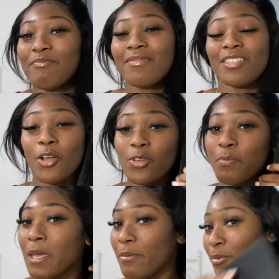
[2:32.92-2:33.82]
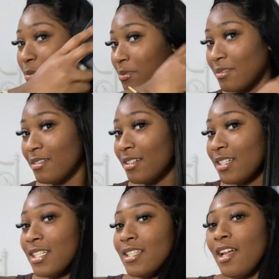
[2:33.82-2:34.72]
what? People
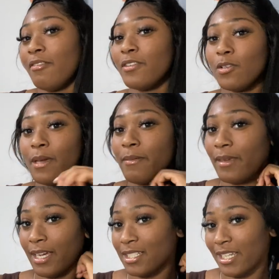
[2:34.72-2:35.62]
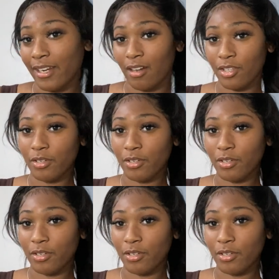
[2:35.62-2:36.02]
love Lil Baby and Jada.